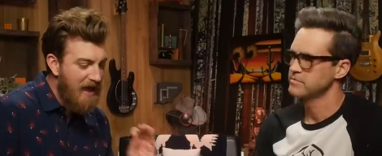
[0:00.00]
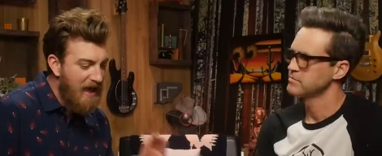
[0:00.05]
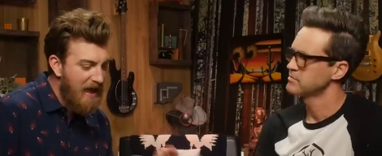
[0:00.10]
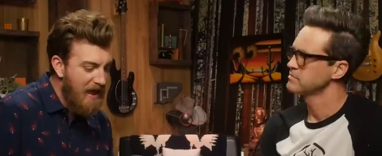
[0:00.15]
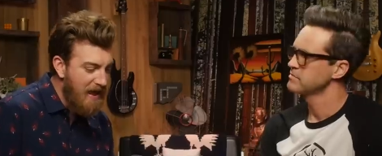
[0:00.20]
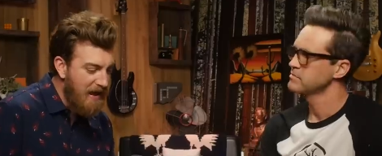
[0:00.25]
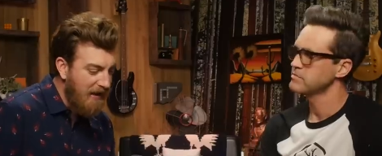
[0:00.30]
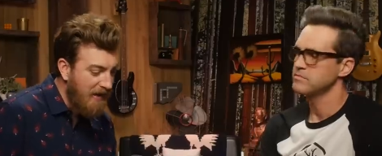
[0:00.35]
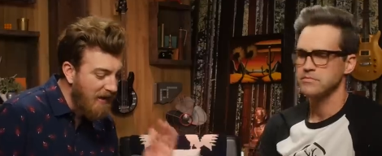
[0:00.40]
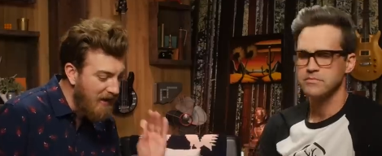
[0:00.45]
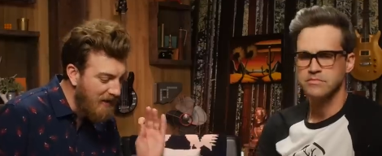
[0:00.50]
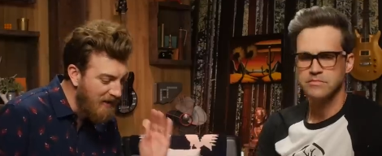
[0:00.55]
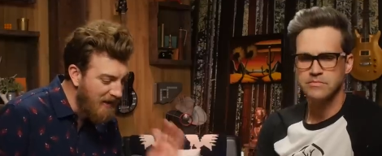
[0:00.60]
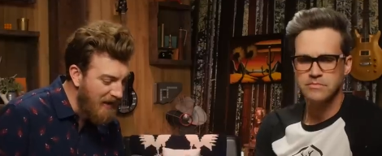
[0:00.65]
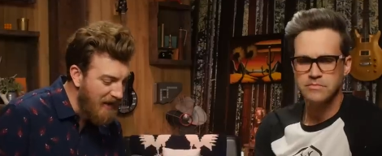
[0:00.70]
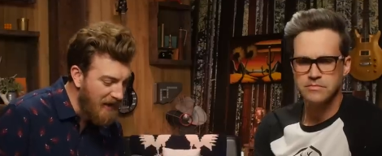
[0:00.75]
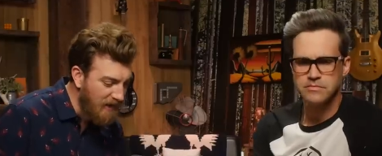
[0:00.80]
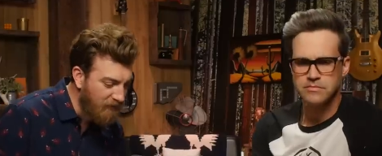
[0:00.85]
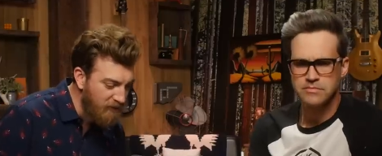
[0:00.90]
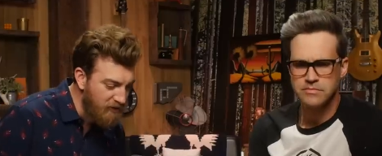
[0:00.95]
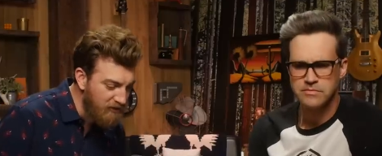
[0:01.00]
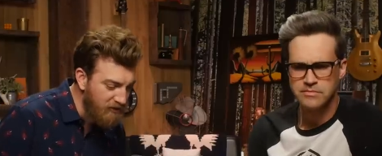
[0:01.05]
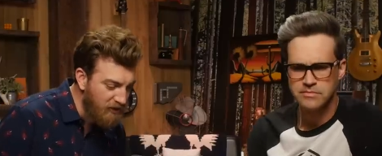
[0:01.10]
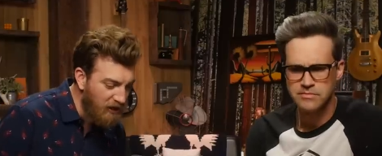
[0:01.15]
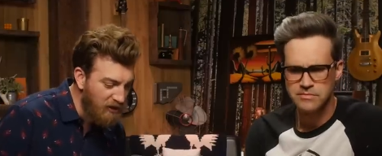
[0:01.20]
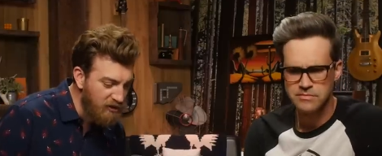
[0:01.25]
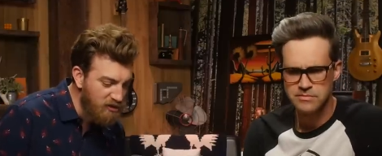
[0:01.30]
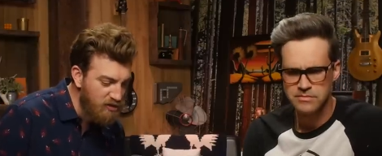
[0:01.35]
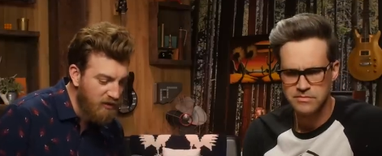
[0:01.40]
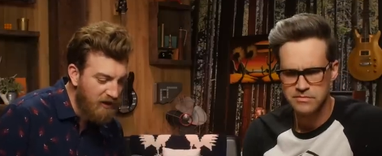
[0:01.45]
Speaker 1: A, an angry
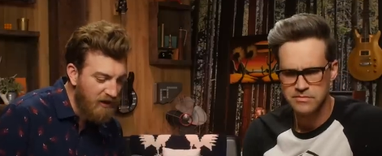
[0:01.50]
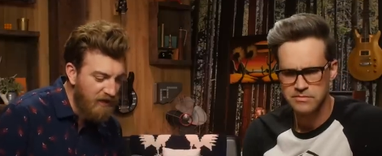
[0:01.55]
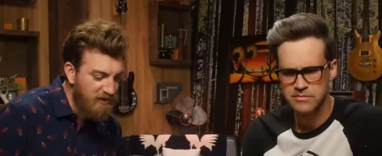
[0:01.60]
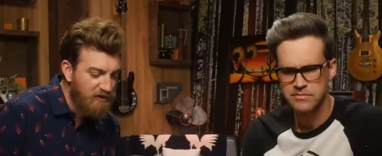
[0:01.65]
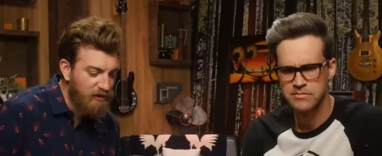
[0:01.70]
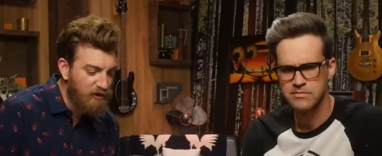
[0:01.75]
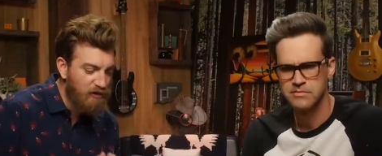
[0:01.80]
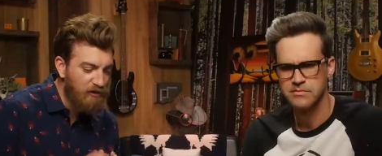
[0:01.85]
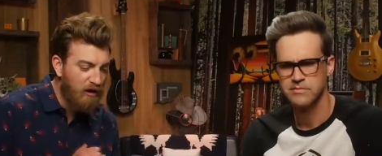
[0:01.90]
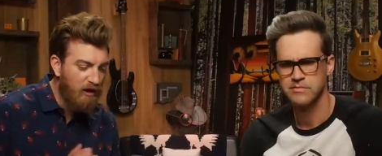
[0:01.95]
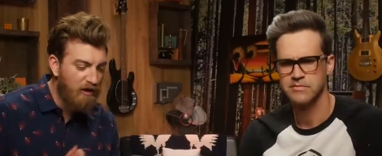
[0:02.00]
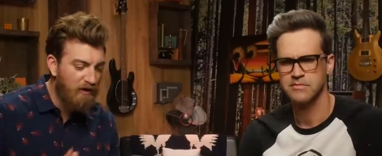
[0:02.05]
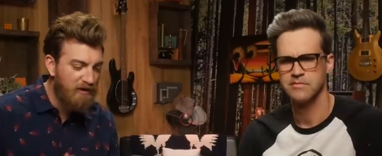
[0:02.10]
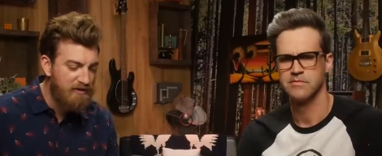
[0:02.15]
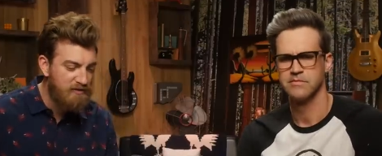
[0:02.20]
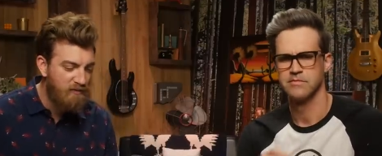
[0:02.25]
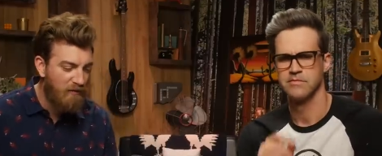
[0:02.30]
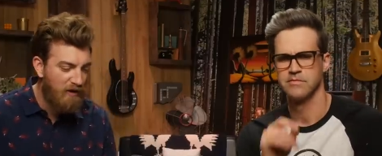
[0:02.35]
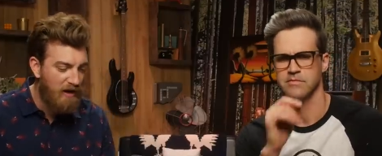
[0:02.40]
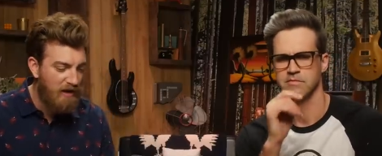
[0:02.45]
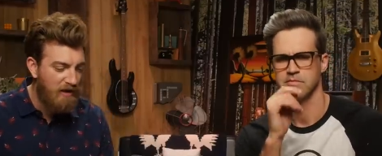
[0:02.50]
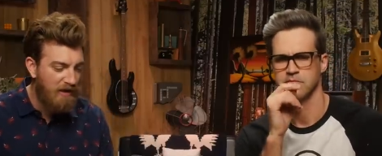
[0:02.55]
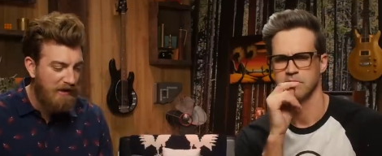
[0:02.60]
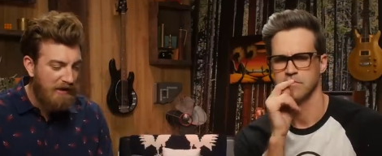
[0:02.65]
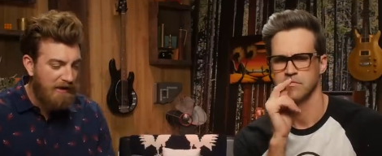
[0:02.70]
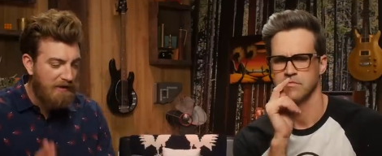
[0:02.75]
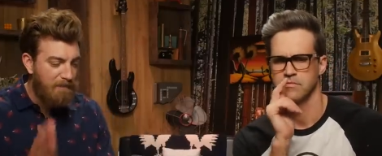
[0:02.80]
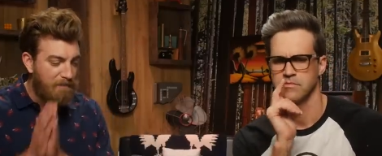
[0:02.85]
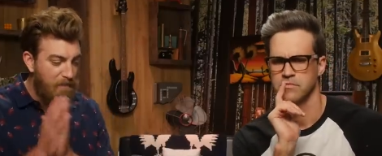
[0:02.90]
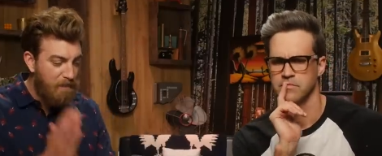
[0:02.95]
dog trying to claw his way
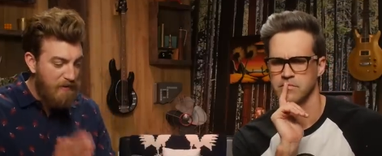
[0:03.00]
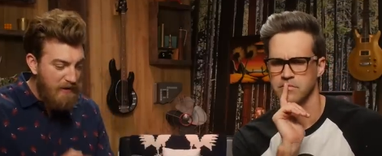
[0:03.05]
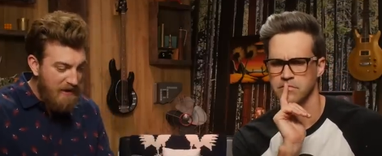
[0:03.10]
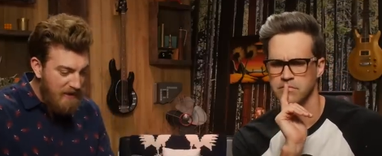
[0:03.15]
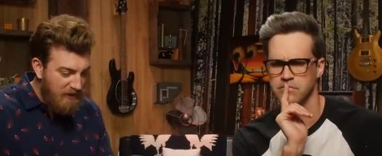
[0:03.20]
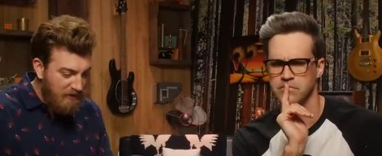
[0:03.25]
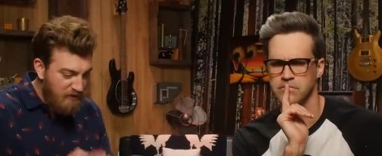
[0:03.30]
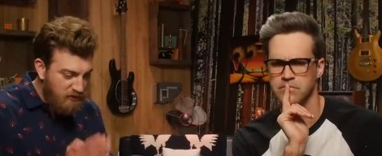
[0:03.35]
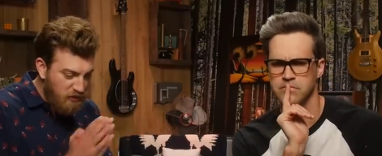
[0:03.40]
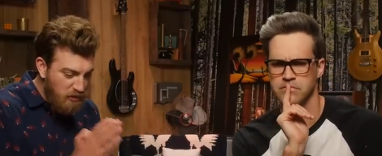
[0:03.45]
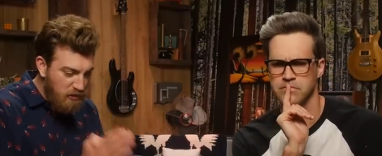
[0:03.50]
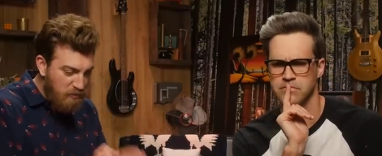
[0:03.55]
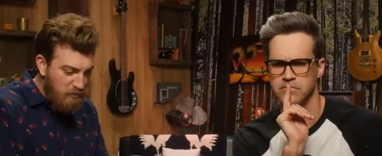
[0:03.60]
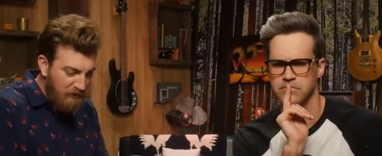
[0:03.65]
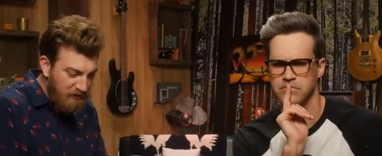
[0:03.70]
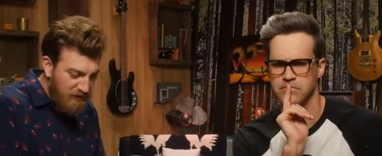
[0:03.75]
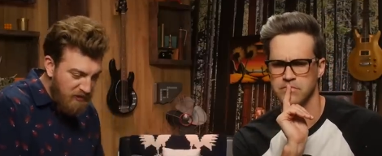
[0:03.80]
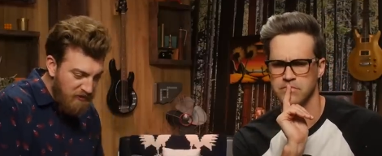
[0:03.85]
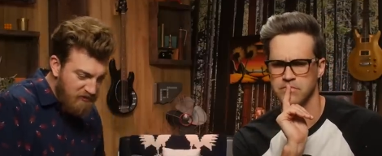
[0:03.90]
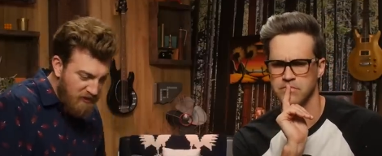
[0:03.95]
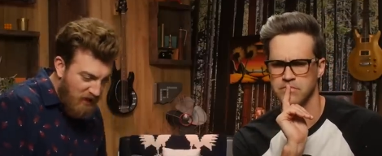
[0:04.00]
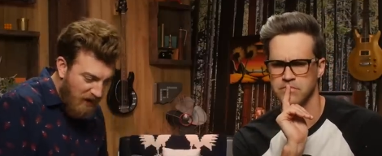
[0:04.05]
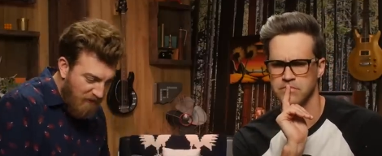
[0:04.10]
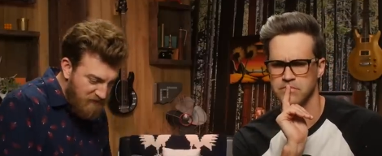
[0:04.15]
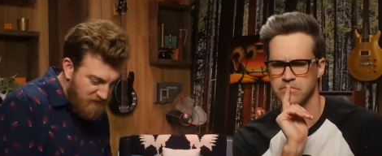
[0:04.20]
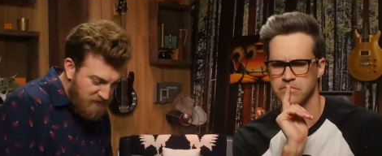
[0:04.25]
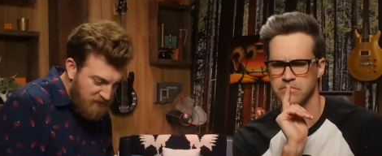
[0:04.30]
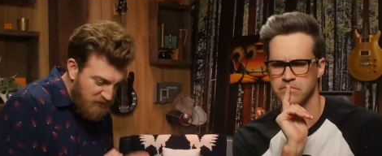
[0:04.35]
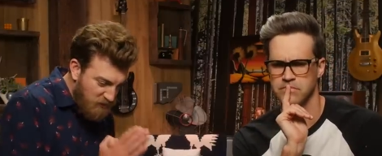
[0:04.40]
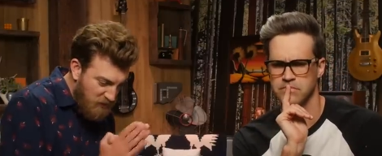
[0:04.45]
in. B, two police
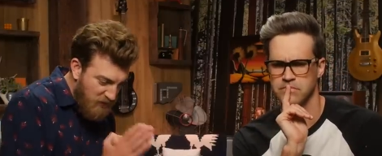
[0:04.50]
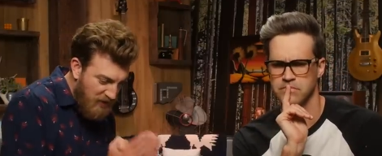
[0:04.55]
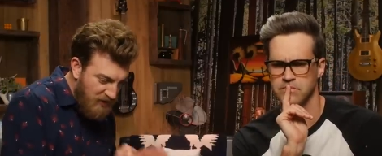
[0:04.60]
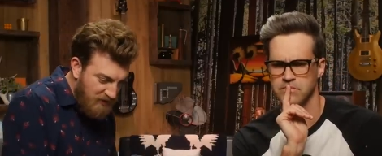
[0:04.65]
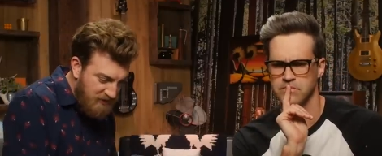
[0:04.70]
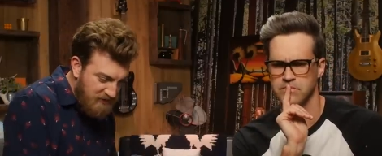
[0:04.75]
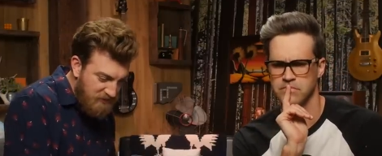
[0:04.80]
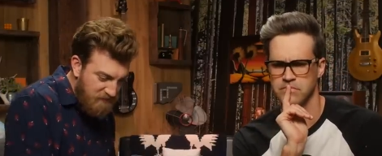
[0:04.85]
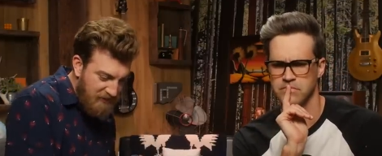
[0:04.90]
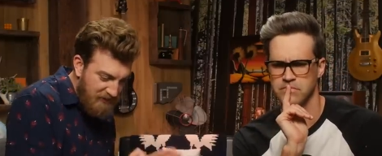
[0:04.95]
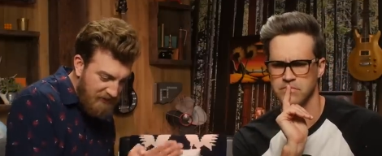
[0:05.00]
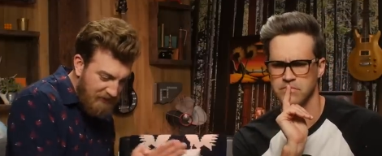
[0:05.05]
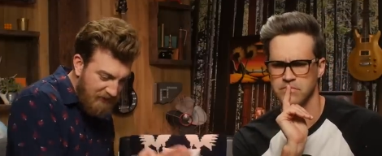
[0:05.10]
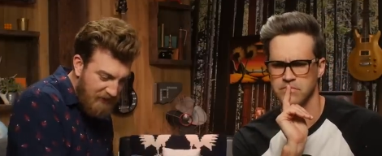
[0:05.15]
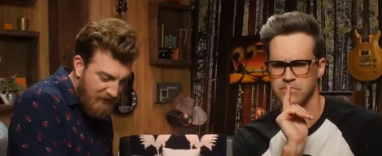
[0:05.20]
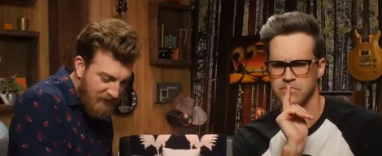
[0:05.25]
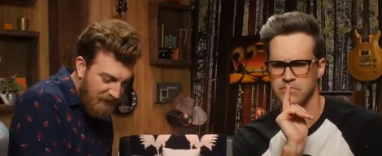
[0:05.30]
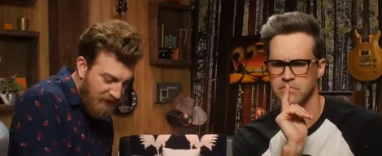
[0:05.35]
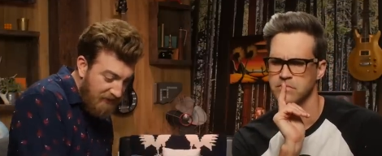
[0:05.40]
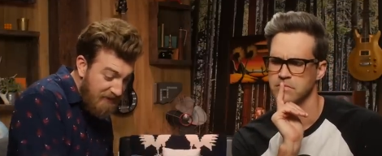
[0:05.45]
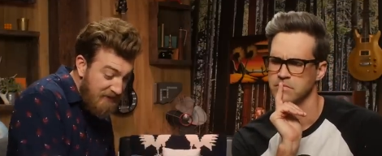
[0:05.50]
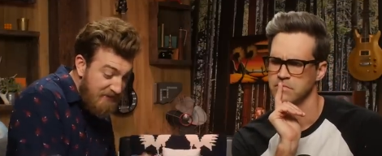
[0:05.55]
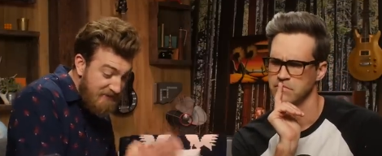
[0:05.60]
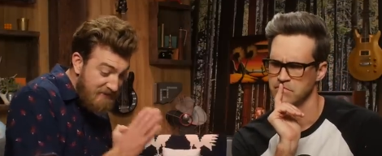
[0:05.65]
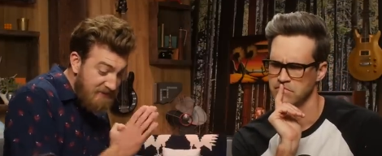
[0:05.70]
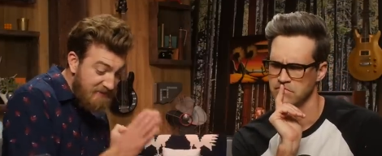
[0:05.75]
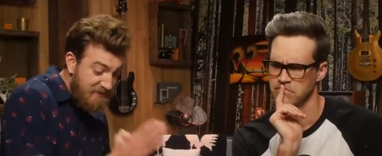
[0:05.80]
officers waiting to be let in. Mm -hmm.